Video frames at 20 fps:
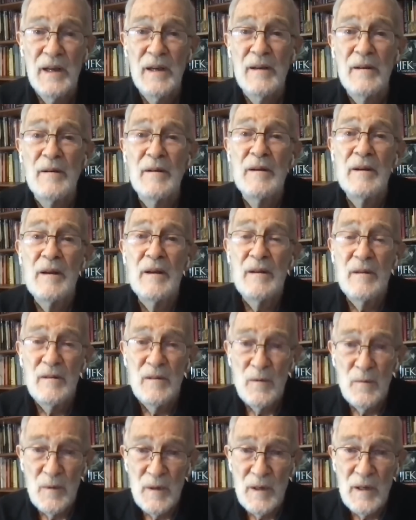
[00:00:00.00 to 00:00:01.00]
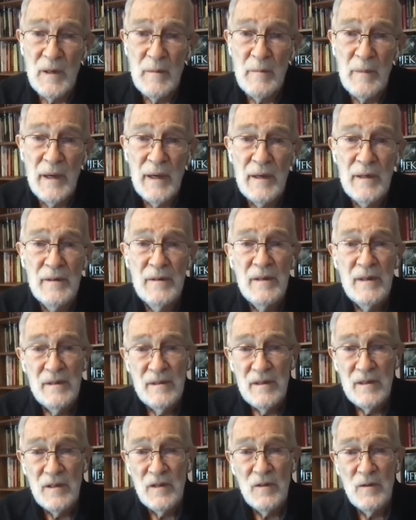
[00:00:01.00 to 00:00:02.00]
King, the one he made
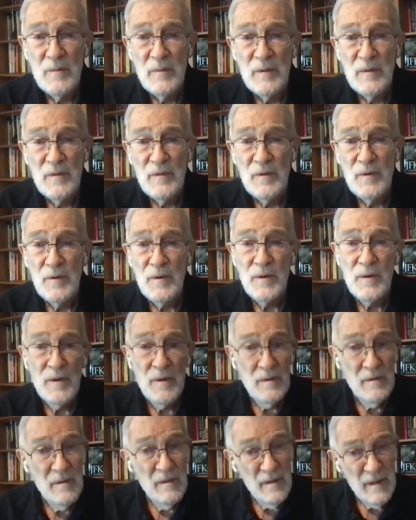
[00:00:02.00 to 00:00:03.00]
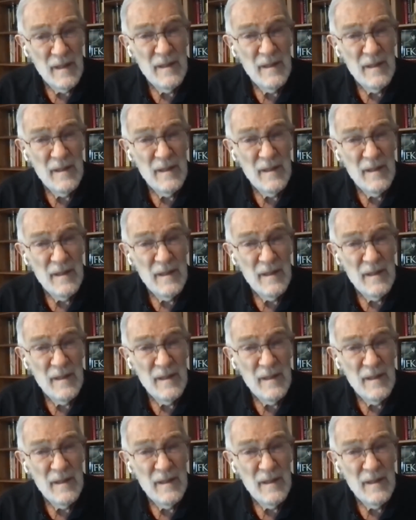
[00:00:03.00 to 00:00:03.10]
the year before,